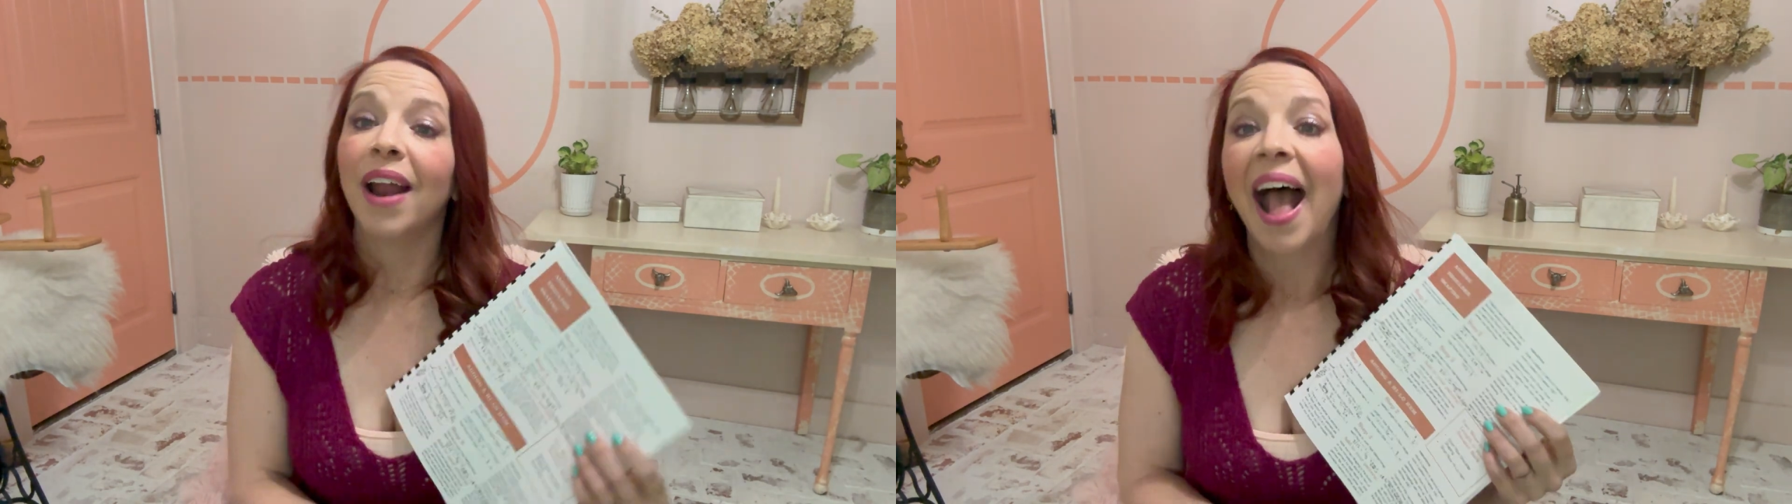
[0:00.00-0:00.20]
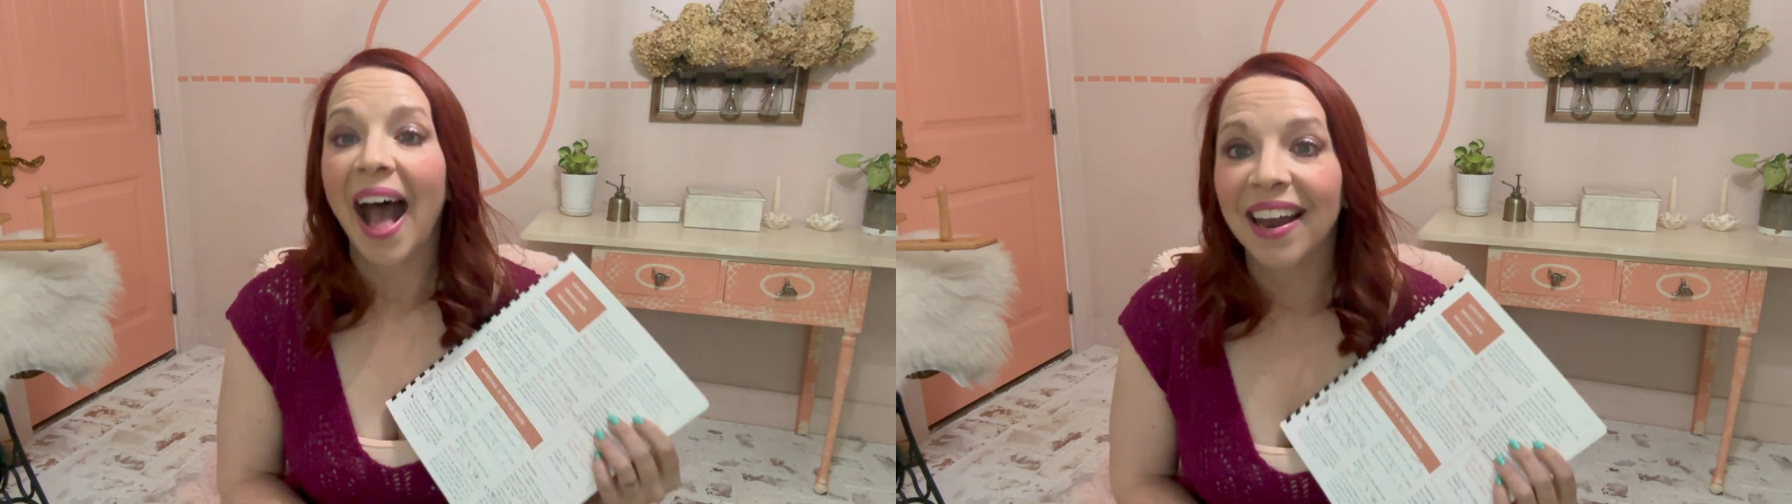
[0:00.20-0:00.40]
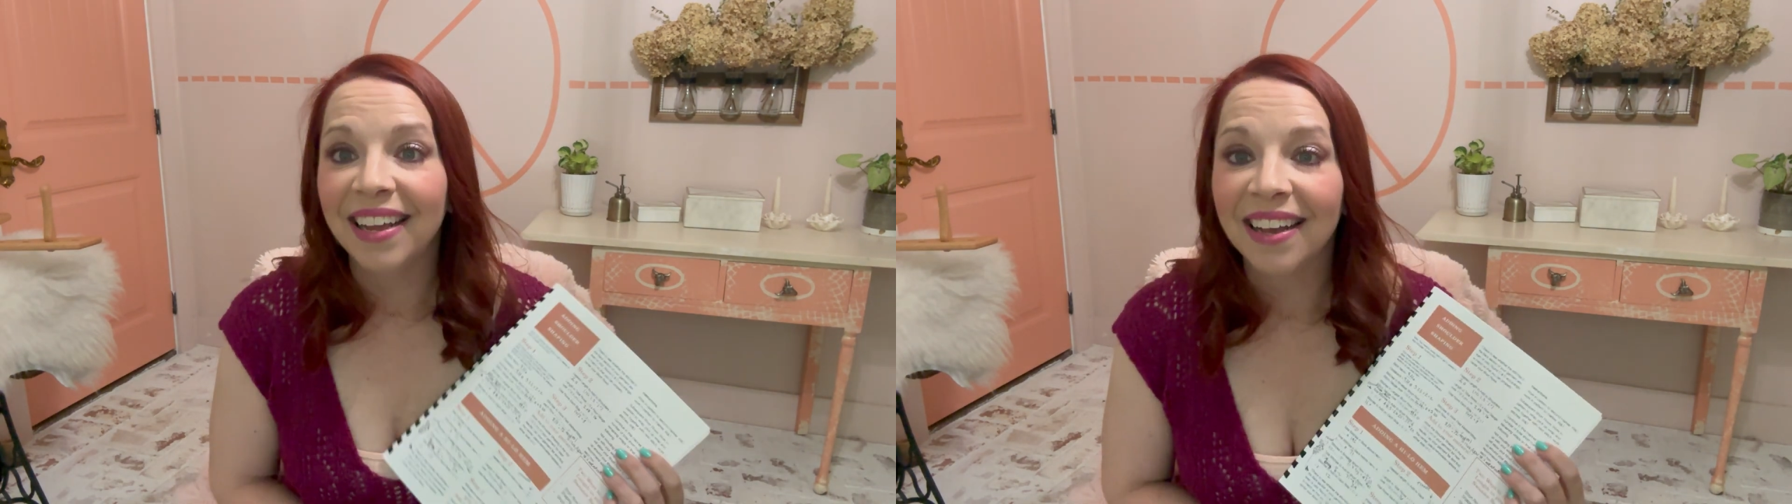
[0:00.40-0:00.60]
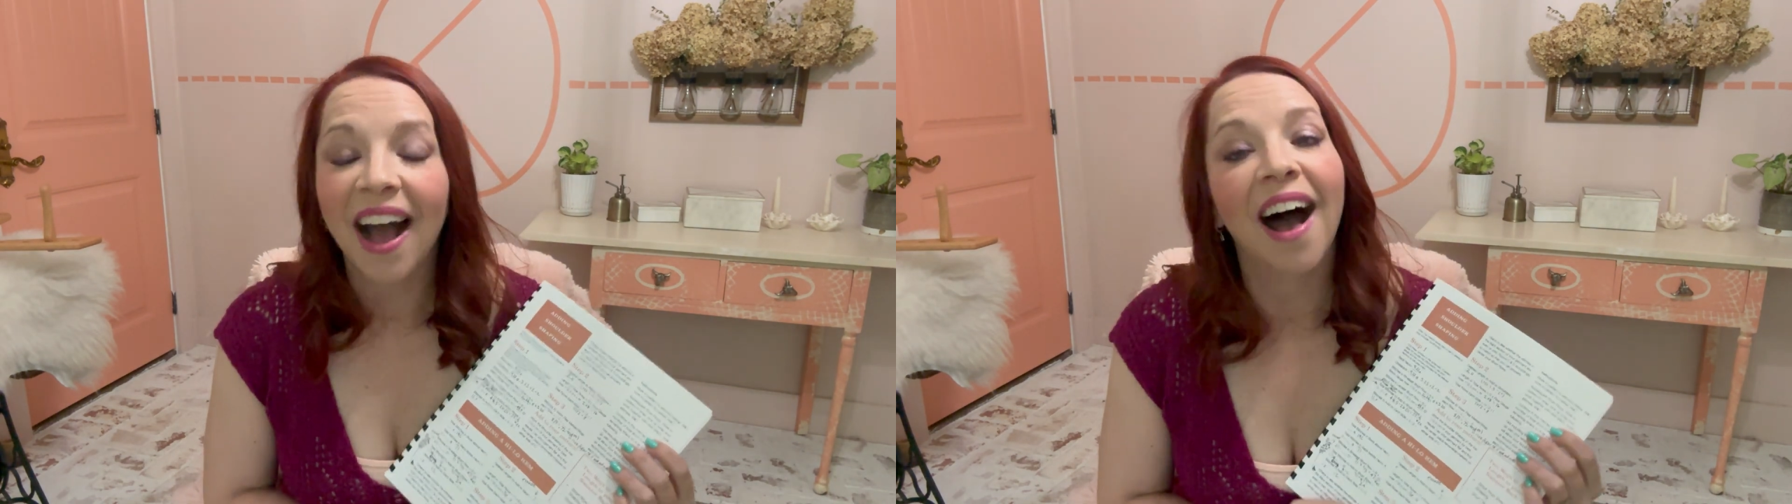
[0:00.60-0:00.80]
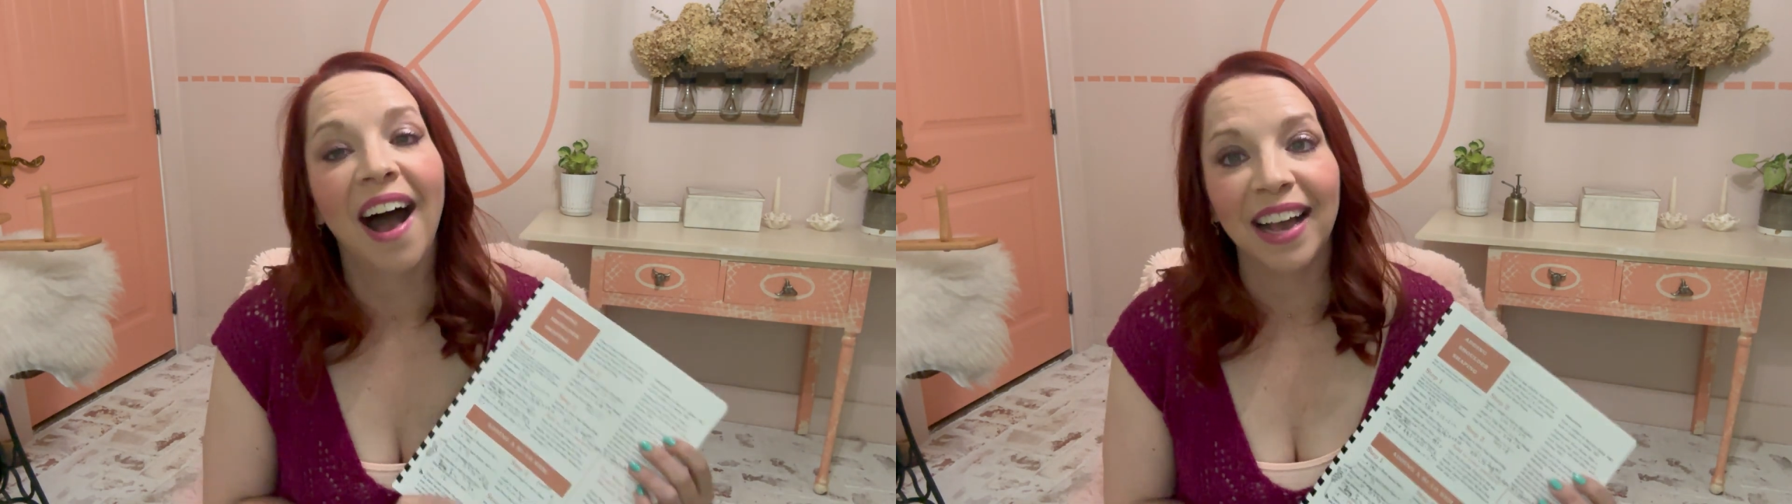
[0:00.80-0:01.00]
adding a
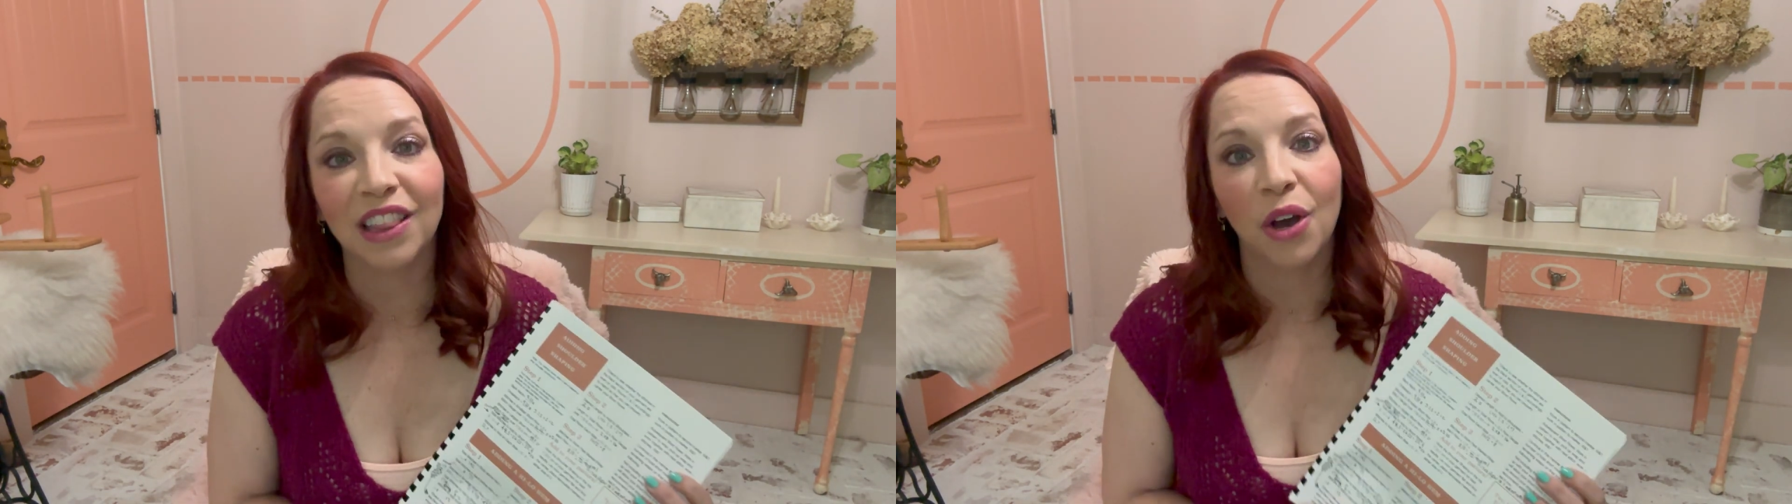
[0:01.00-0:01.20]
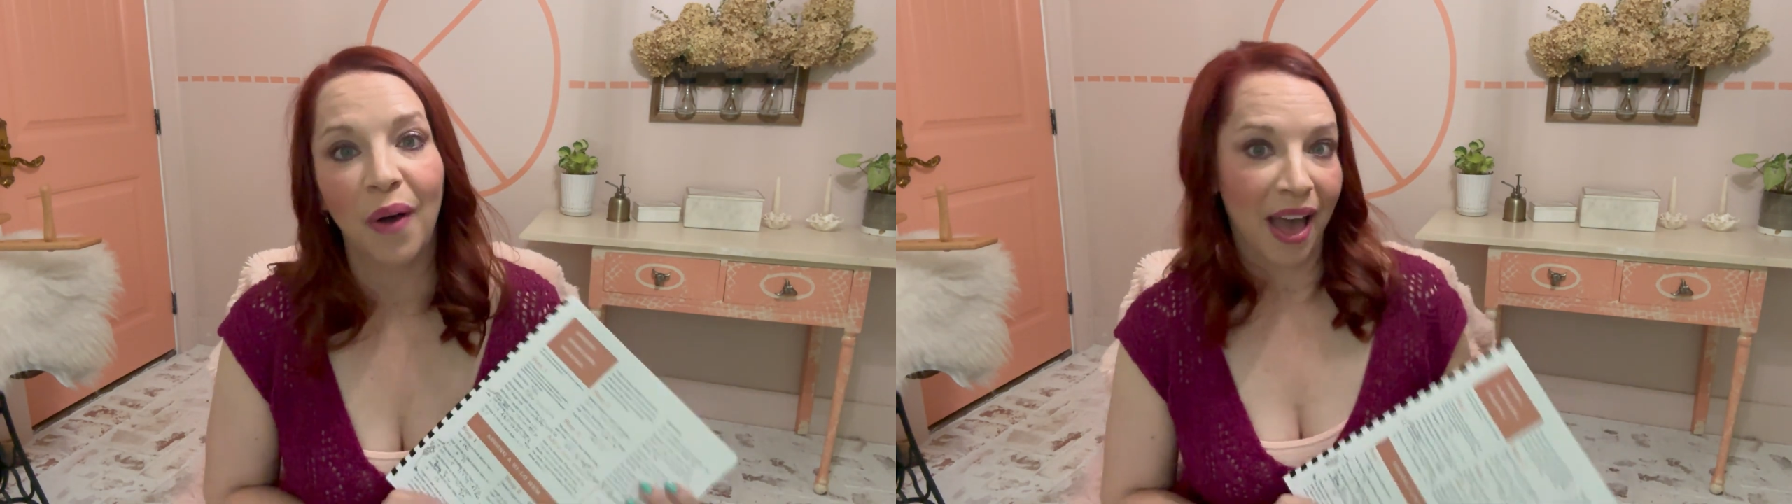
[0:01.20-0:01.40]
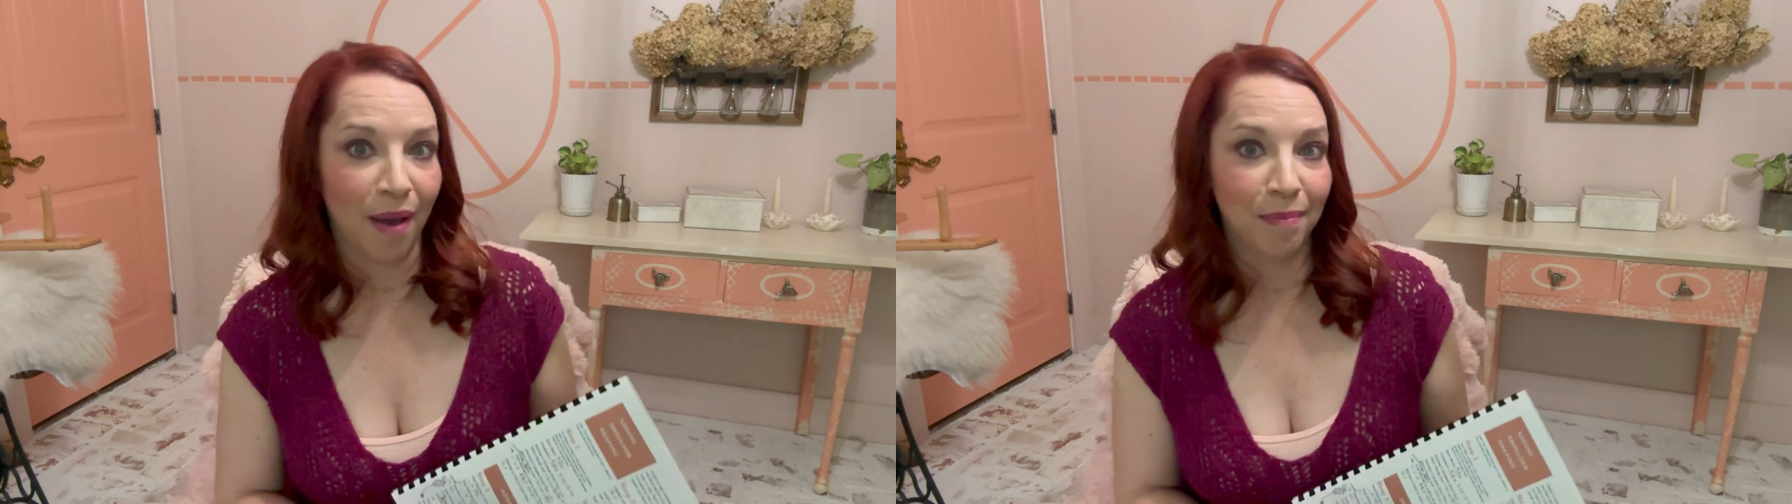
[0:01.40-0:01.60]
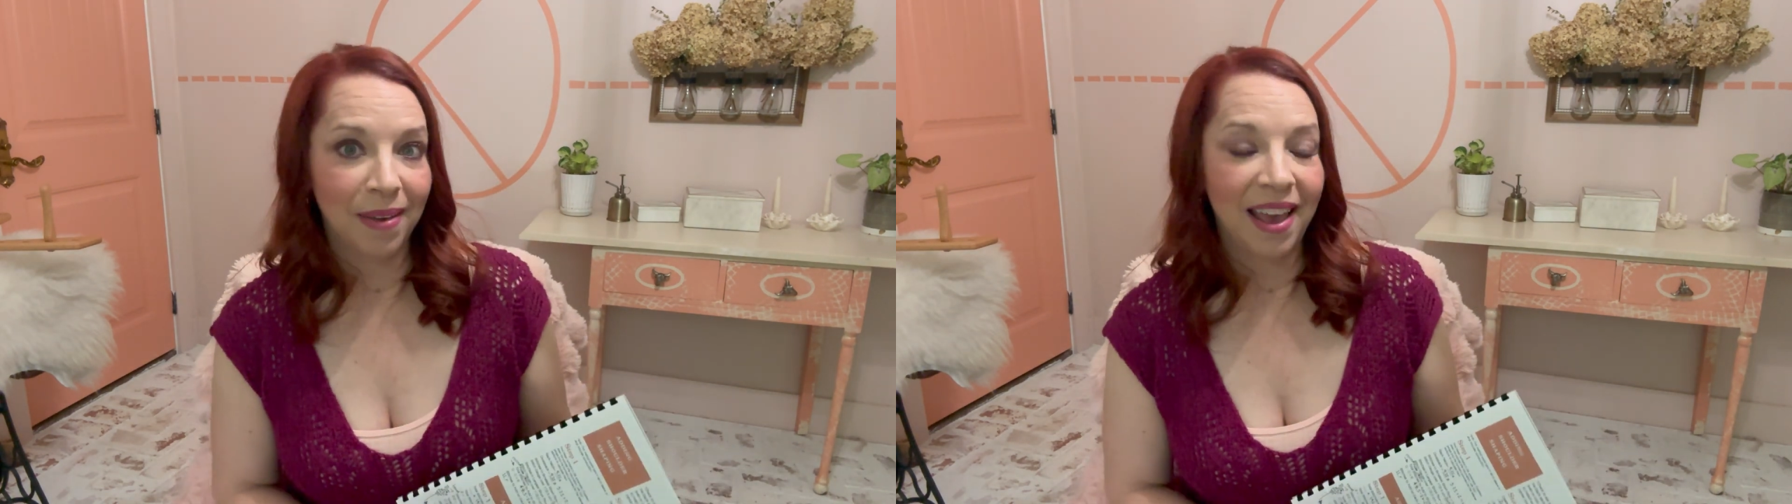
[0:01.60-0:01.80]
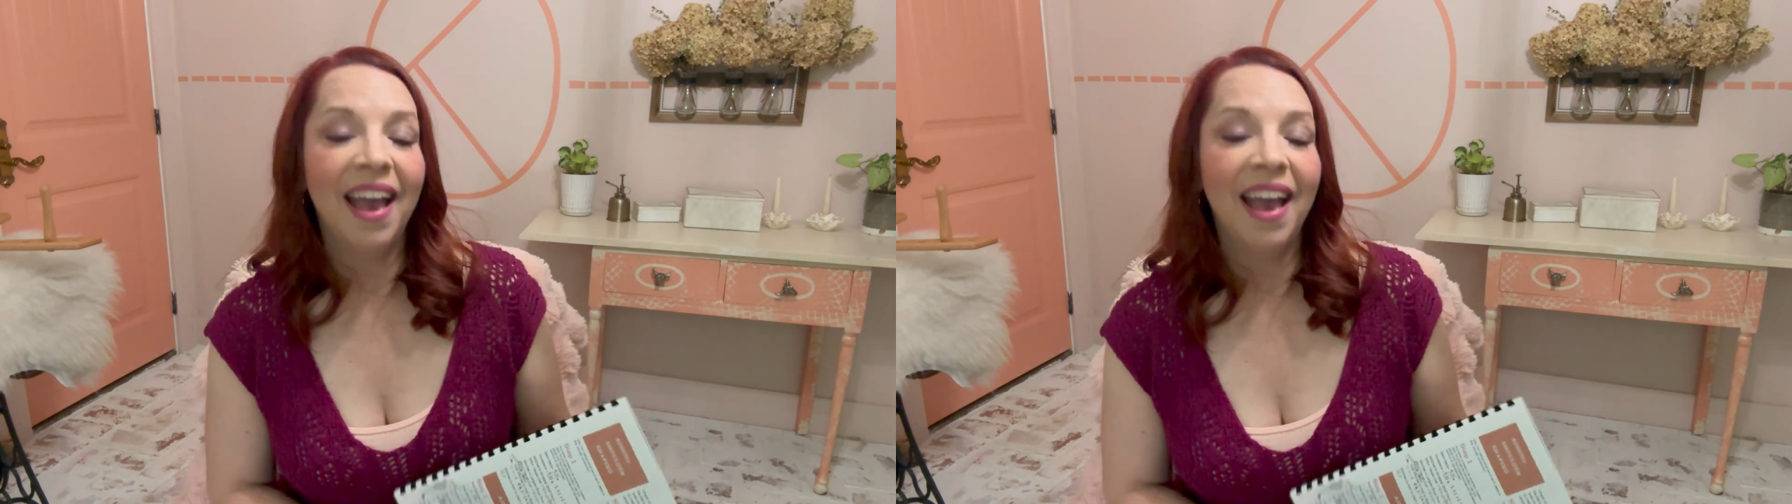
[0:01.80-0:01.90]
high-low hem,